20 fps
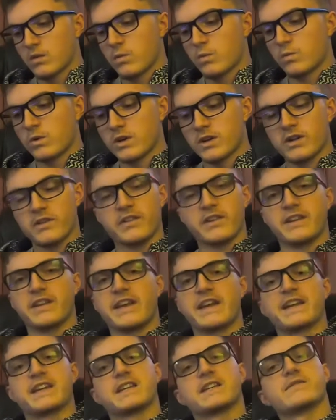What are the
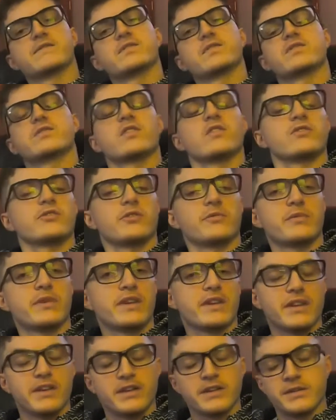negatives of social
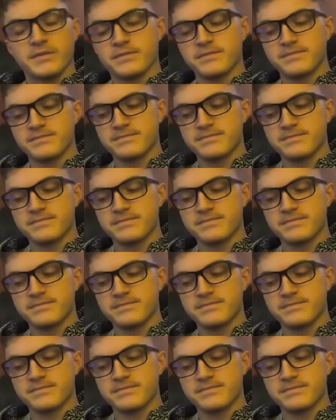media?